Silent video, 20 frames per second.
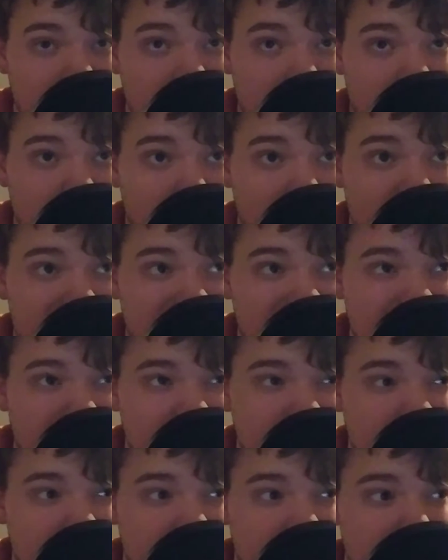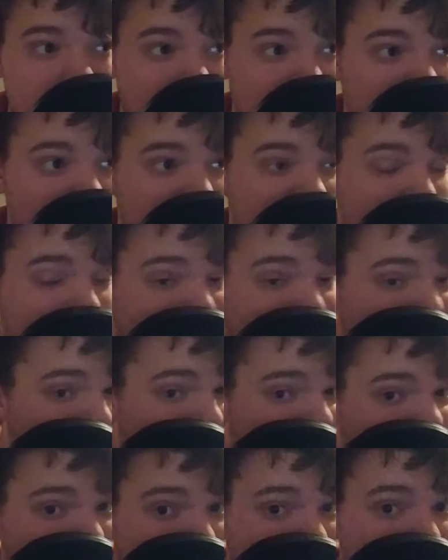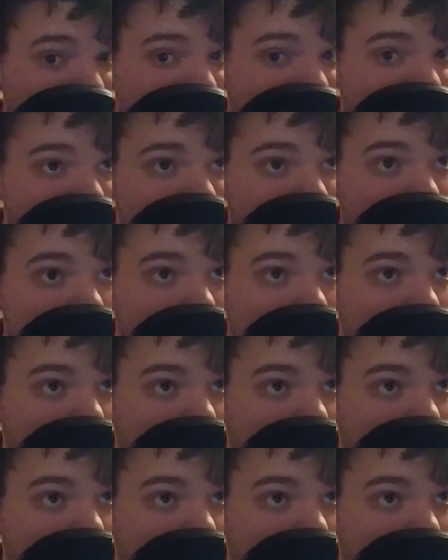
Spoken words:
with my life